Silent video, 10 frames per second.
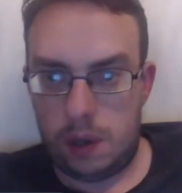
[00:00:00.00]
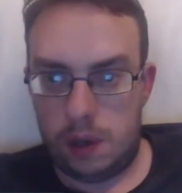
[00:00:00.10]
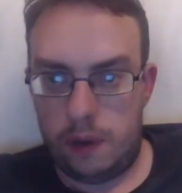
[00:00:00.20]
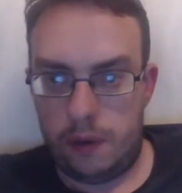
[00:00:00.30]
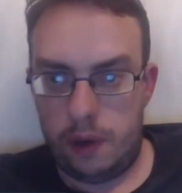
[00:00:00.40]

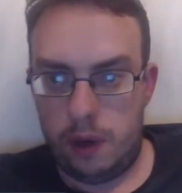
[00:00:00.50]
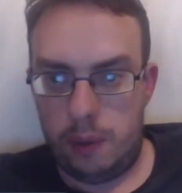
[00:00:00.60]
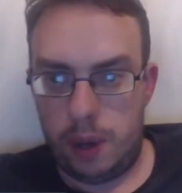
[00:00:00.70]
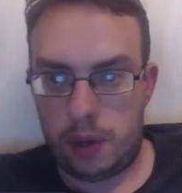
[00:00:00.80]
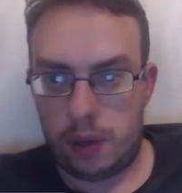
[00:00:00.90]
yeah,
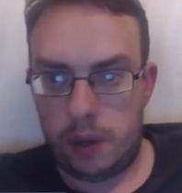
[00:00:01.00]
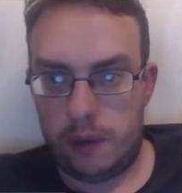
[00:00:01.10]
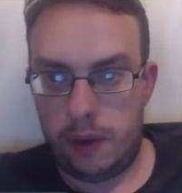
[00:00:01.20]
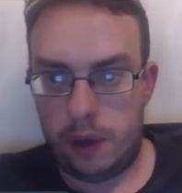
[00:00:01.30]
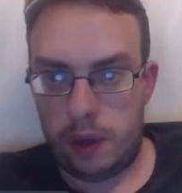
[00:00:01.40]
30 best
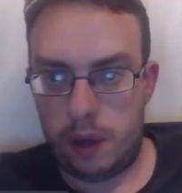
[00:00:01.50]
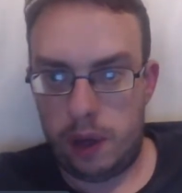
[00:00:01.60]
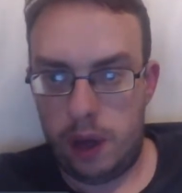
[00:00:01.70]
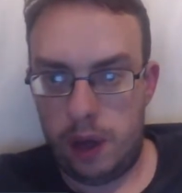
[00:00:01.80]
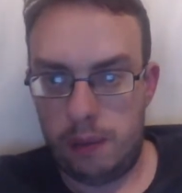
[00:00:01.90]
offer.
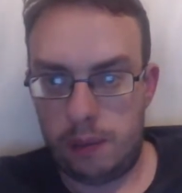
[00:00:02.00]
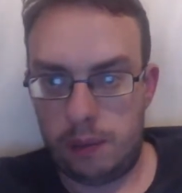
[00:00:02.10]
Um,